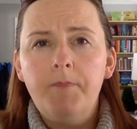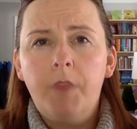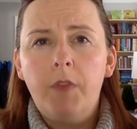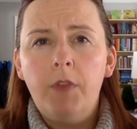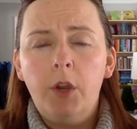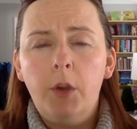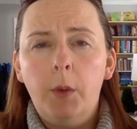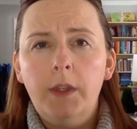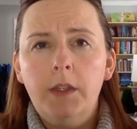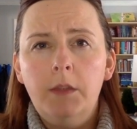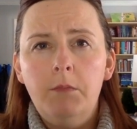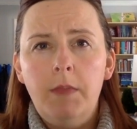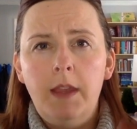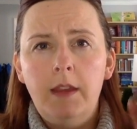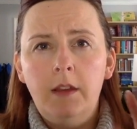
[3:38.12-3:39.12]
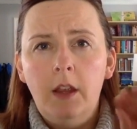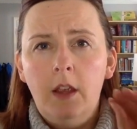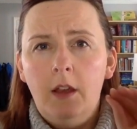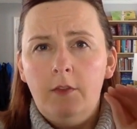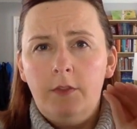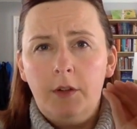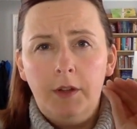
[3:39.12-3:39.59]
they're going to meet
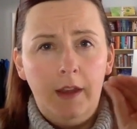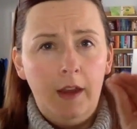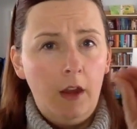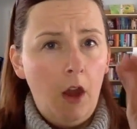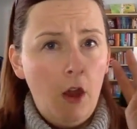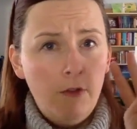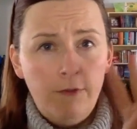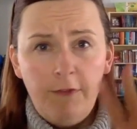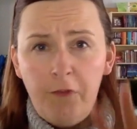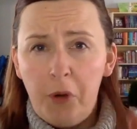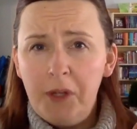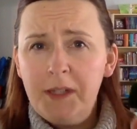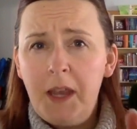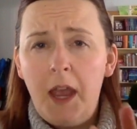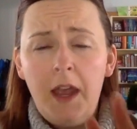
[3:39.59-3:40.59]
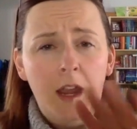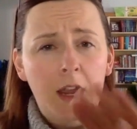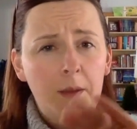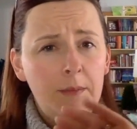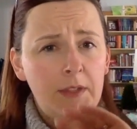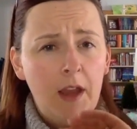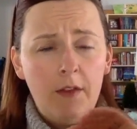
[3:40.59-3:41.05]
for like 4
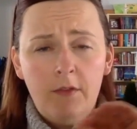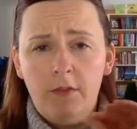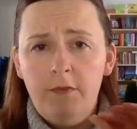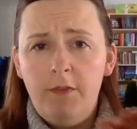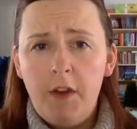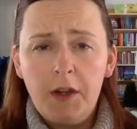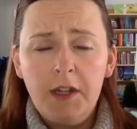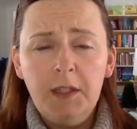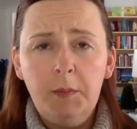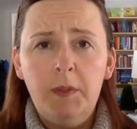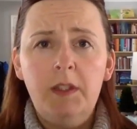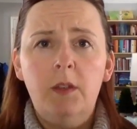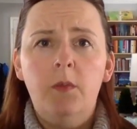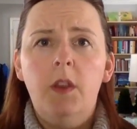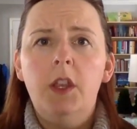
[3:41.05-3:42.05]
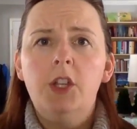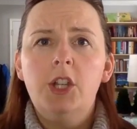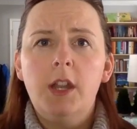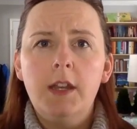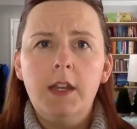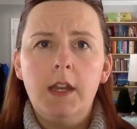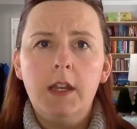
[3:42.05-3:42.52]
times, have a very specific
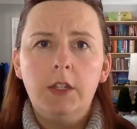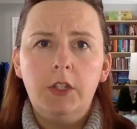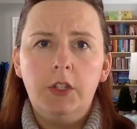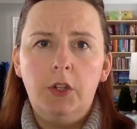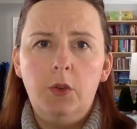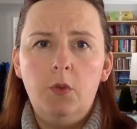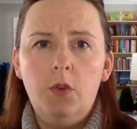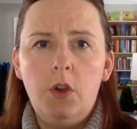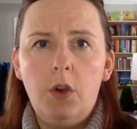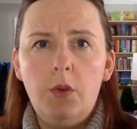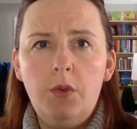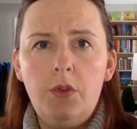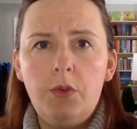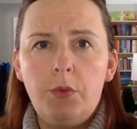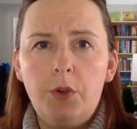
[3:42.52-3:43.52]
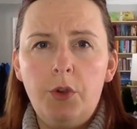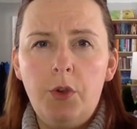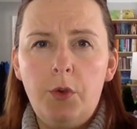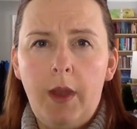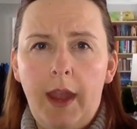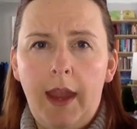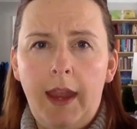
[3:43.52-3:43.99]
agenda to go
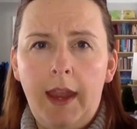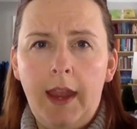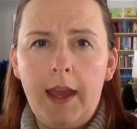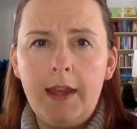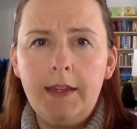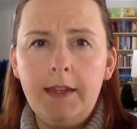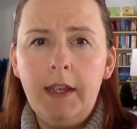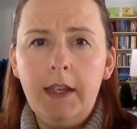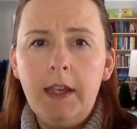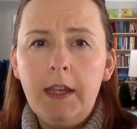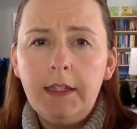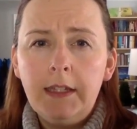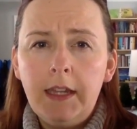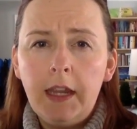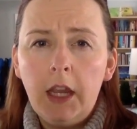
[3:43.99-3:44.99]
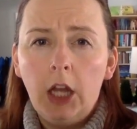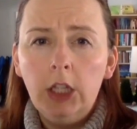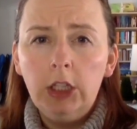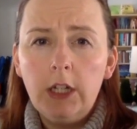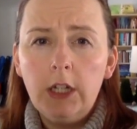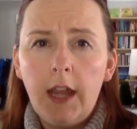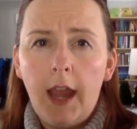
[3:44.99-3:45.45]
through and take a
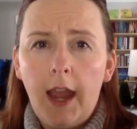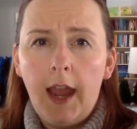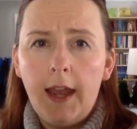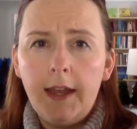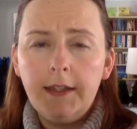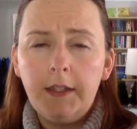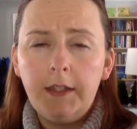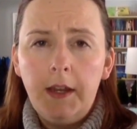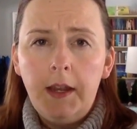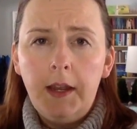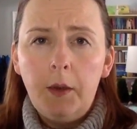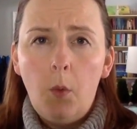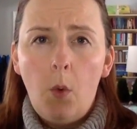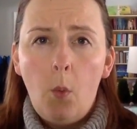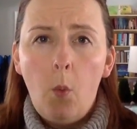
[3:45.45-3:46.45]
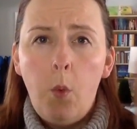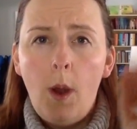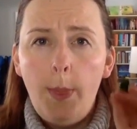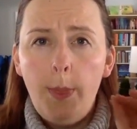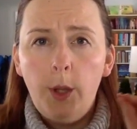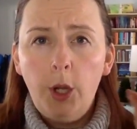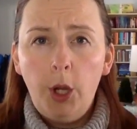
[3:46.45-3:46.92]
look at
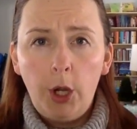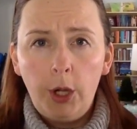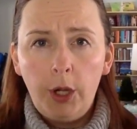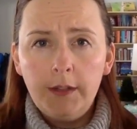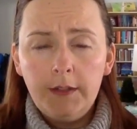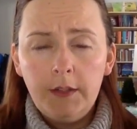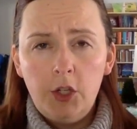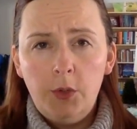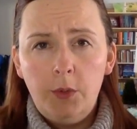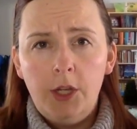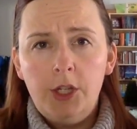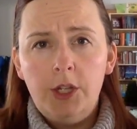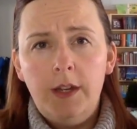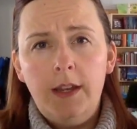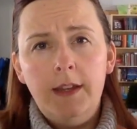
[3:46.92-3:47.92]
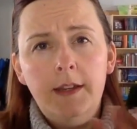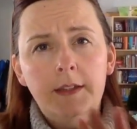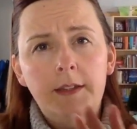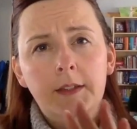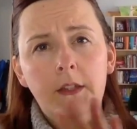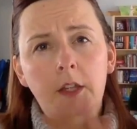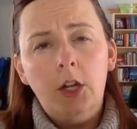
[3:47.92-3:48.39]
what the current situation
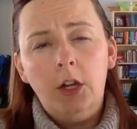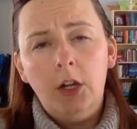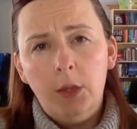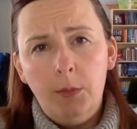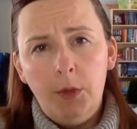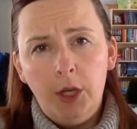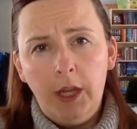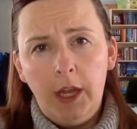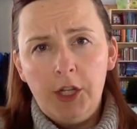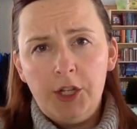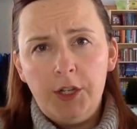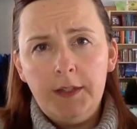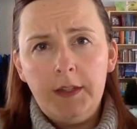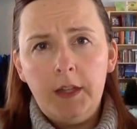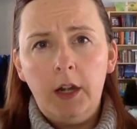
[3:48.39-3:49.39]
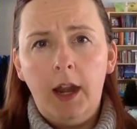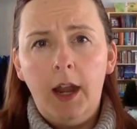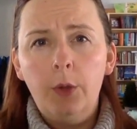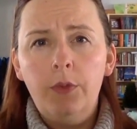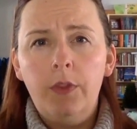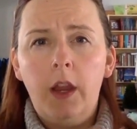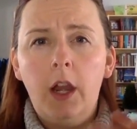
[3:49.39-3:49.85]
is, the current communications that are
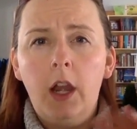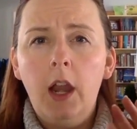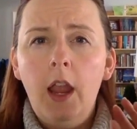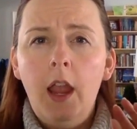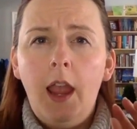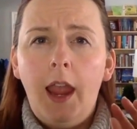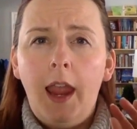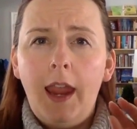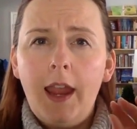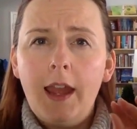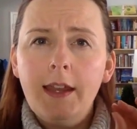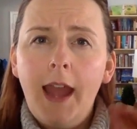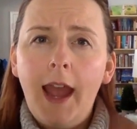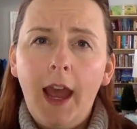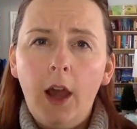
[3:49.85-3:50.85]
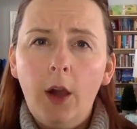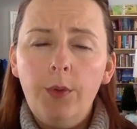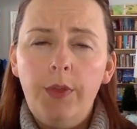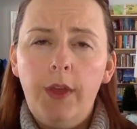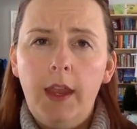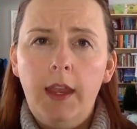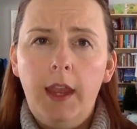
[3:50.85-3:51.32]
out there, and how
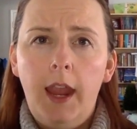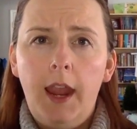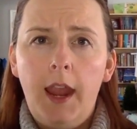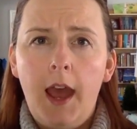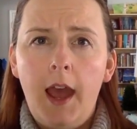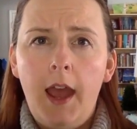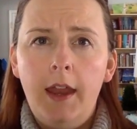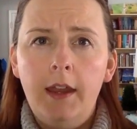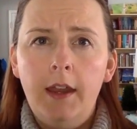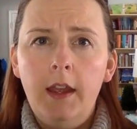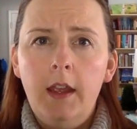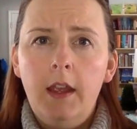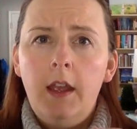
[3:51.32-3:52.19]
they can